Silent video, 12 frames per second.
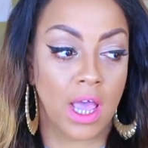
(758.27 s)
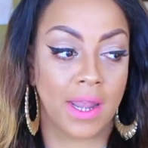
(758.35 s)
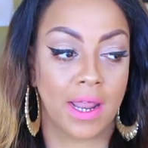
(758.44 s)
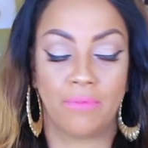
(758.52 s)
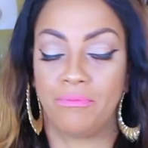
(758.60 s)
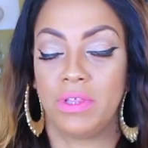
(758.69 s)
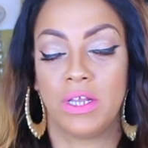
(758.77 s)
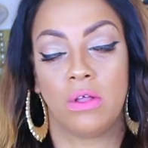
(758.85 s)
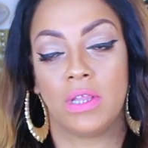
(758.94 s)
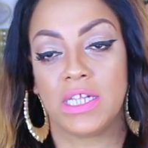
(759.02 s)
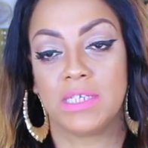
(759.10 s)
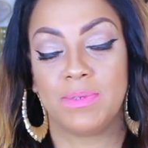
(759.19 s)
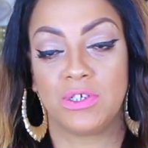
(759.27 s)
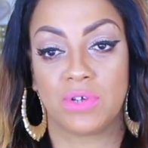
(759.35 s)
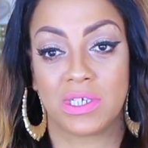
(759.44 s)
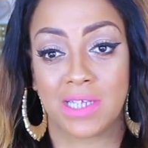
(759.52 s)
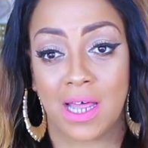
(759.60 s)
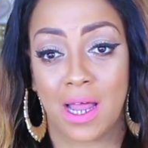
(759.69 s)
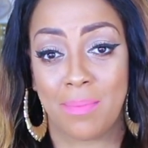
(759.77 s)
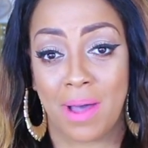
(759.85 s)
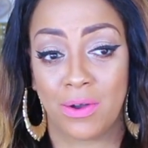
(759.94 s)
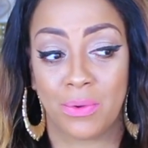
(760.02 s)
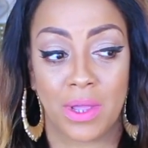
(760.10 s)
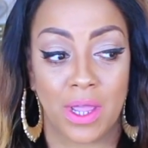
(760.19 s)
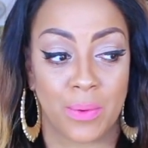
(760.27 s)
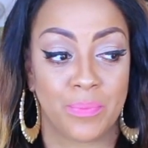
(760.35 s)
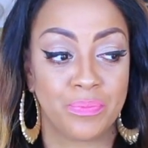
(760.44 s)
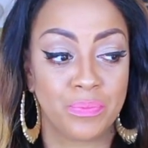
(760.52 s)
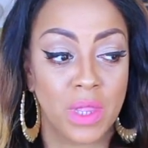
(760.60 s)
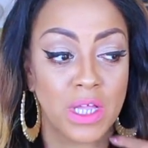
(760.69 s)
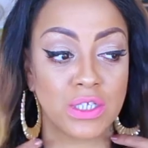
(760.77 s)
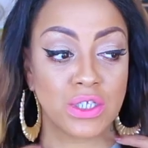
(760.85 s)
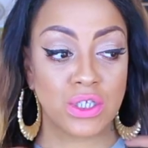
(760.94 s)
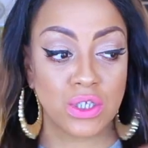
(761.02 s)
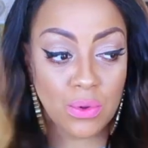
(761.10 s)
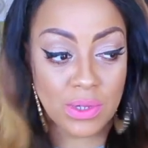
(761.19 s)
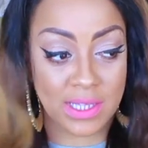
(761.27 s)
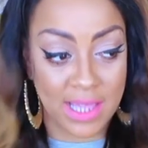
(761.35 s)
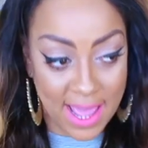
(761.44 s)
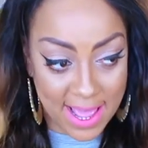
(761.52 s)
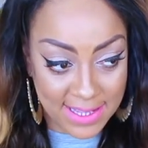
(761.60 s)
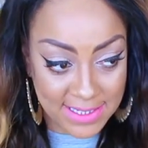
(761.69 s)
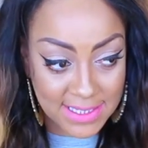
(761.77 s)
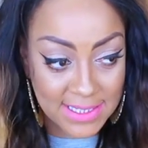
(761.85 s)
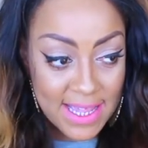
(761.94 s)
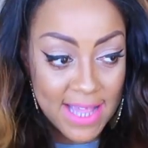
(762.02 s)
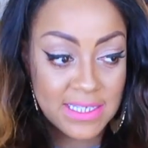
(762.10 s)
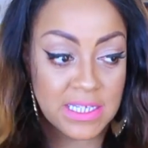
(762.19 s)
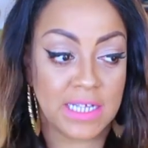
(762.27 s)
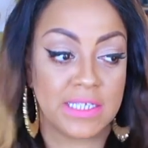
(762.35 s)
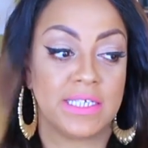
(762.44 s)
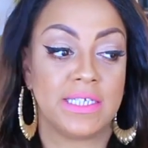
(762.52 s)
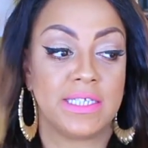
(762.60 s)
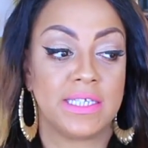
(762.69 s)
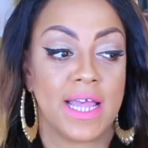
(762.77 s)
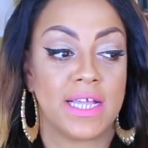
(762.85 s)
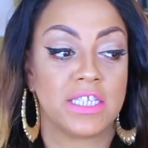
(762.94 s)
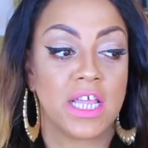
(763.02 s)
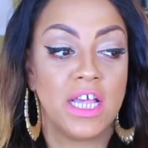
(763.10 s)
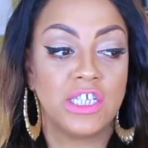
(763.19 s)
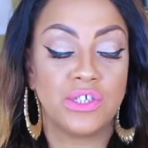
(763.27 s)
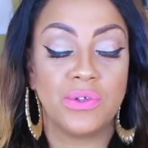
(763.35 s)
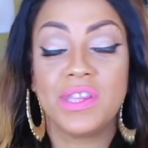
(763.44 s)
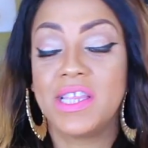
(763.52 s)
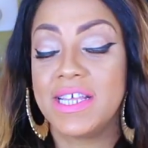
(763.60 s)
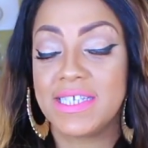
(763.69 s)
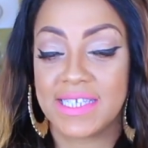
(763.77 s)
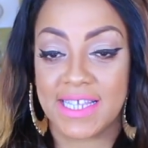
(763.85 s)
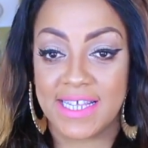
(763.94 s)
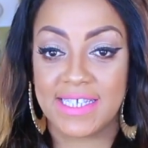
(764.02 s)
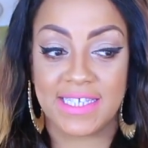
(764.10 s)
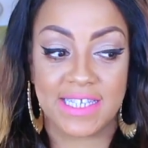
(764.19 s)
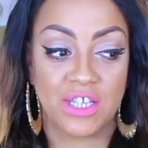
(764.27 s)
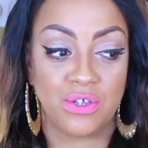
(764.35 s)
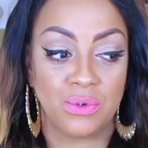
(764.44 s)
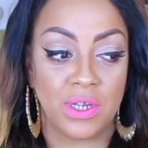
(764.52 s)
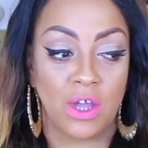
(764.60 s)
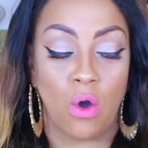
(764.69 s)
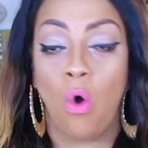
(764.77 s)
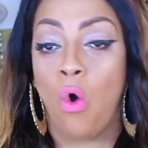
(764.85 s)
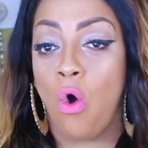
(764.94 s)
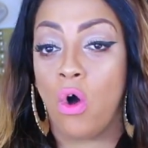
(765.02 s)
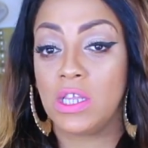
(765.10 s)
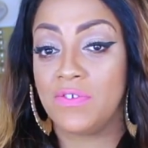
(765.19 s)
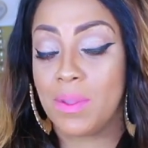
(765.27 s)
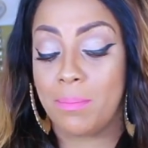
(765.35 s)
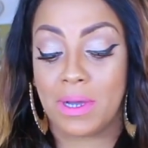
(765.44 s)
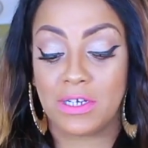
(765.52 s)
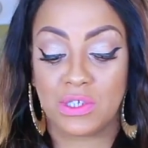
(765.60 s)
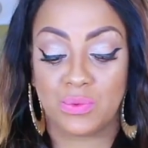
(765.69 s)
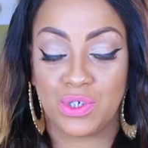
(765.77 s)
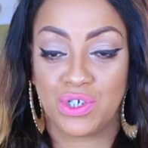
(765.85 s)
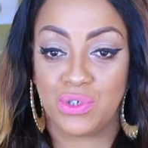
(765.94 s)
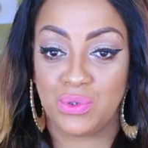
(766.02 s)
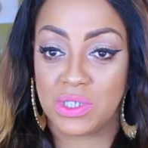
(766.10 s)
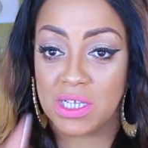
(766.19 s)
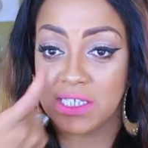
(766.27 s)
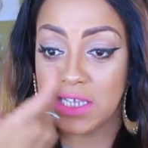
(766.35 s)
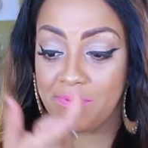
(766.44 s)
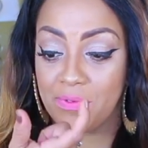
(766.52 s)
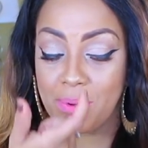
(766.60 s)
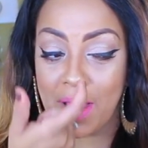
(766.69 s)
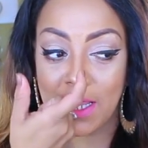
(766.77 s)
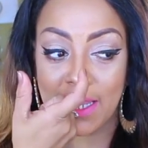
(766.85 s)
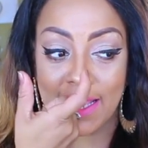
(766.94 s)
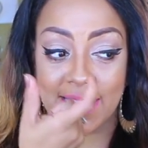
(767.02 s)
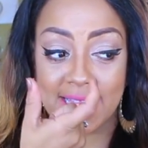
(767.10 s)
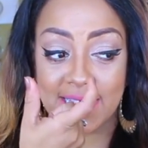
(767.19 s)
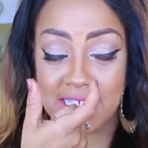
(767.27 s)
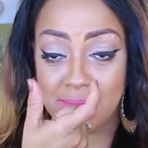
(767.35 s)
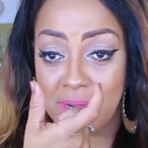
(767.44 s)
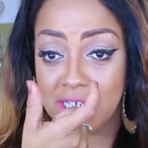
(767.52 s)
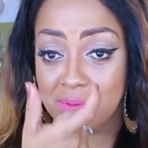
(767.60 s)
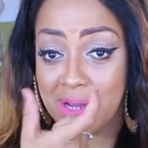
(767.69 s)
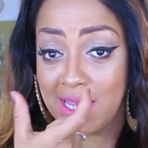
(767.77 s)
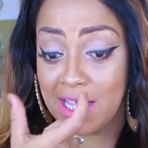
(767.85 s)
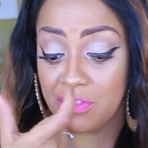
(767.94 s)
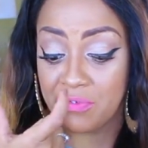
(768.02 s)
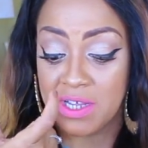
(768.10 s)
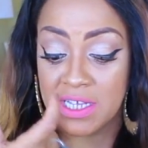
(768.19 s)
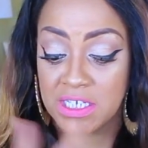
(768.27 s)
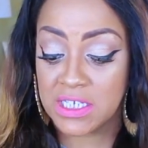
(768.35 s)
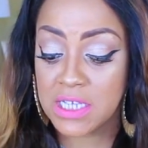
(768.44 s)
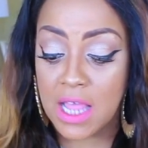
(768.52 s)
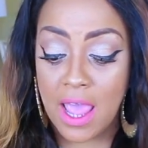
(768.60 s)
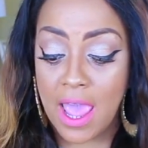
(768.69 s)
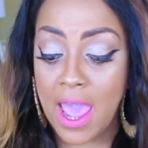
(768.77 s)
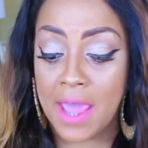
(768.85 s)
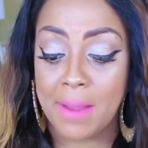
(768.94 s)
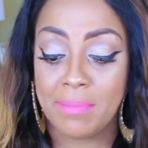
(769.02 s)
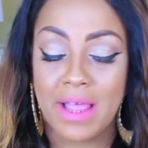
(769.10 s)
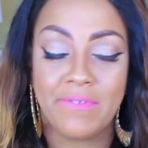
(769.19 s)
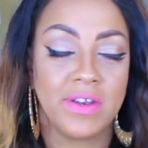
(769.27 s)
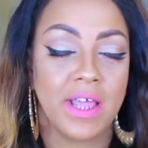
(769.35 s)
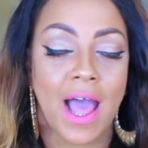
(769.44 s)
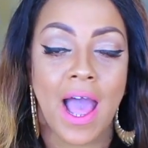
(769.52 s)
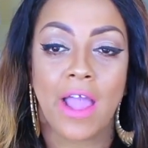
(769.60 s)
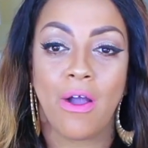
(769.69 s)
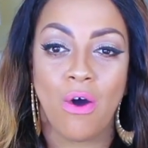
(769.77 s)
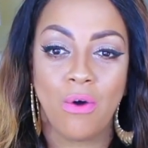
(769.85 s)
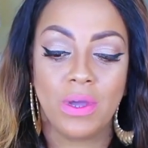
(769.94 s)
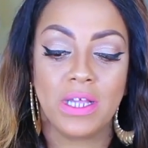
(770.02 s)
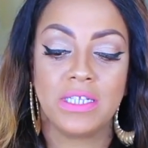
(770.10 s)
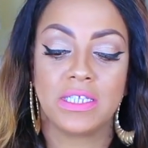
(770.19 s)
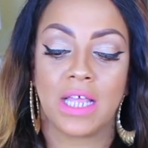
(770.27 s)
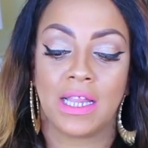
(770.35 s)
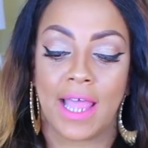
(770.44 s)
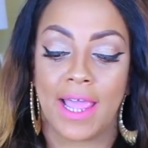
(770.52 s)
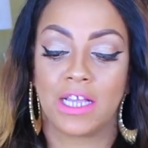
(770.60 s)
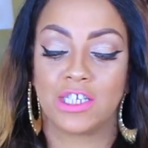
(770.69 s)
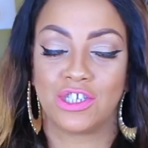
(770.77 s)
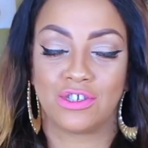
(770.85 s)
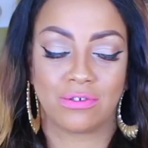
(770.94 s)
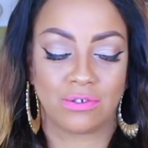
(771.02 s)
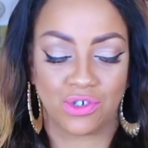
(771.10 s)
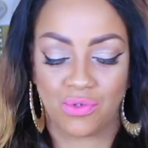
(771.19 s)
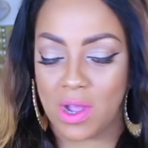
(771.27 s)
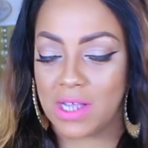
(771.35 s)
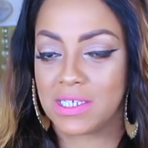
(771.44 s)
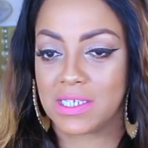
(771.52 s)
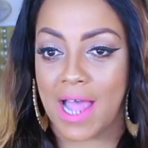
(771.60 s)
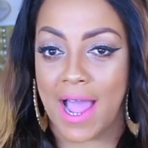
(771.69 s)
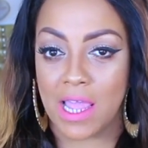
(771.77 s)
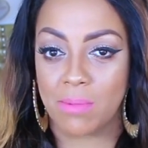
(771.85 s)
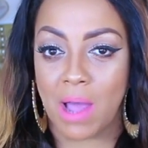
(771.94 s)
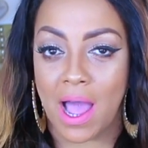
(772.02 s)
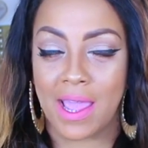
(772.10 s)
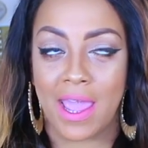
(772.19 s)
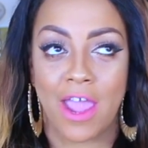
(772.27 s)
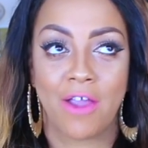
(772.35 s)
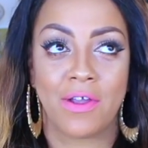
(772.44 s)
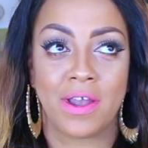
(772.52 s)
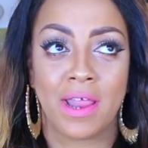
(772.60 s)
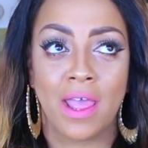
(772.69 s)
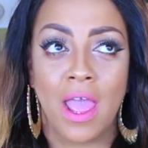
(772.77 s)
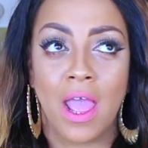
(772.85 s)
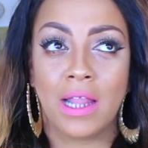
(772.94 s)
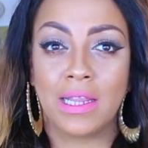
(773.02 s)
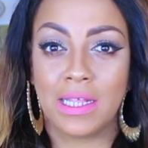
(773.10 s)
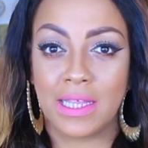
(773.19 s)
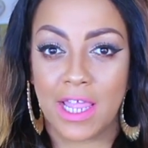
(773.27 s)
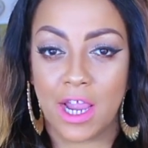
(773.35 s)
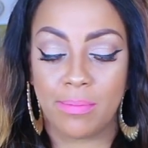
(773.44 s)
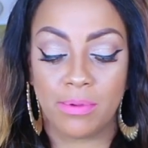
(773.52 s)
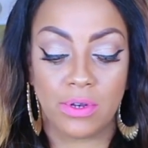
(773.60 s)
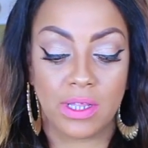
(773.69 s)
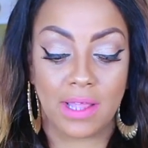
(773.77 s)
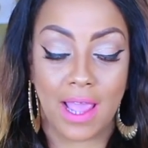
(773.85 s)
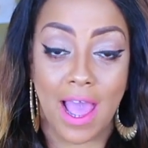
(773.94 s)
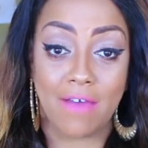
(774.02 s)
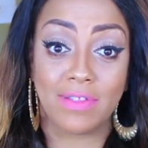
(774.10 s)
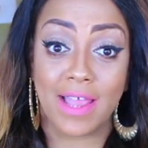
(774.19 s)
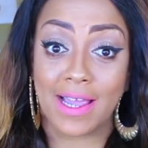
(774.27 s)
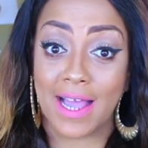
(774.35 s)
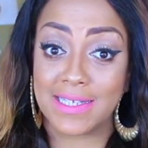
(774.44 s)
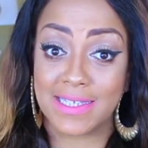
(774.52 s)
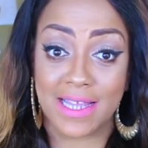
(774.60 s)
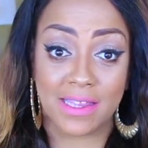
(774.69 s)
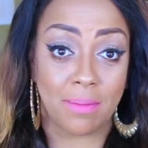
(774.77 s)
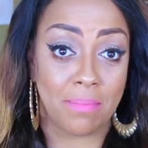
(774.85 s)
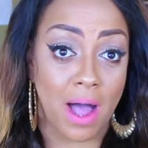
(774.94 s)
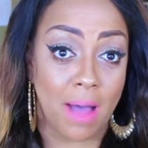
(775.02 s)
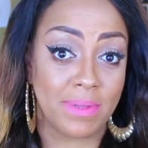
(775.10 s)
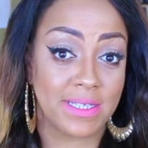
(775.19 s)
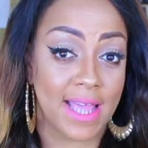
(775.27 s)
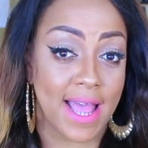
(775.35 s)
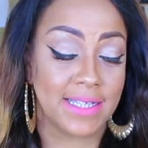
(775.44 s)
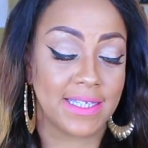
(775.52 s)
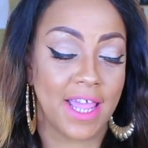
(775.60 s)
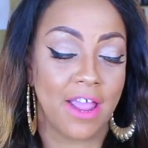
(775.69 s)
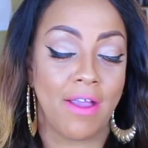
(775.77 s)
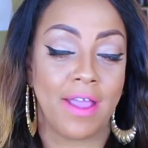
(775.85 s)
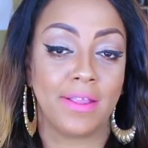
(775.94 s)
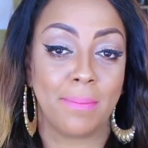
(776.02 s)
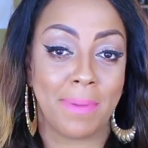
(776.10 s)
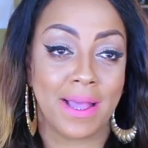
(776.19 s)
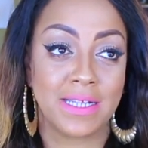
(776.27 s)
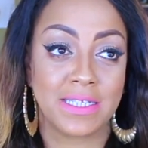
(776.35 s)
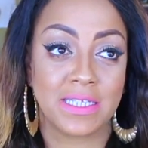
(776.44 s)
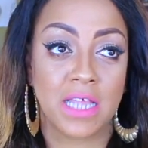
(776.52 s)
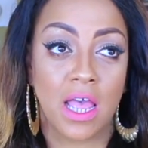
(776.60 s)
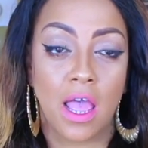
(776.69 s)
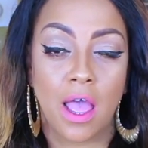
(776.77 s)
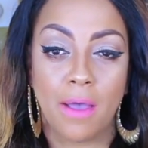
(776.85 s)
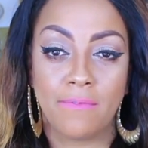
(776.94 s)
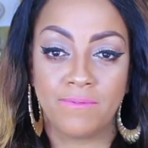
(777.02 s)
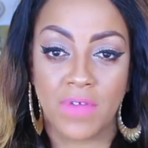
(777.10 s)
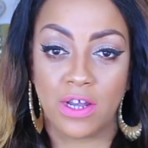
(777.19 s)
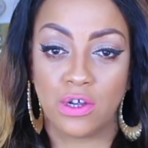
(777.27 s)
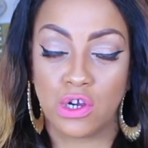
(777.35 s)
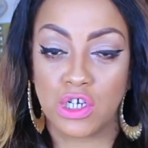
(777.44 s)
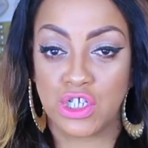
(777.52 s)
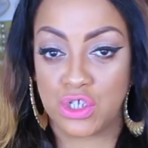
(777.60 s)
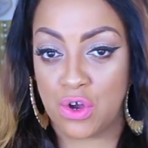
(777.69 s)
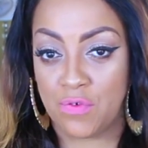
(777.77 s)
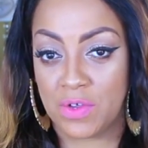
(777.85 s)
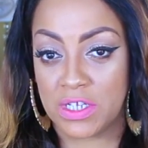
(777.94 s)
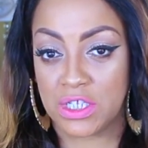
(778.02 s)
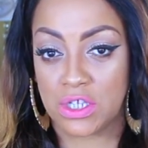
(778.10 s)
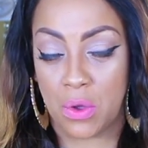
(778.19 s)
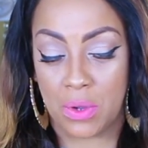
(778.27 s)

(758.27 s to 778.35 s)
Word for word: And I really don't like to be stressed out about no hair. So yes, yes, hunties, yes. So this is the unit. All of the bundles was used except for probably like this much, probably like three inches. And I'm loving it. I always like trust I Am My Hair and Lili Hair Beauty. They have, like I said, the bombest ass hair and the best vendor service.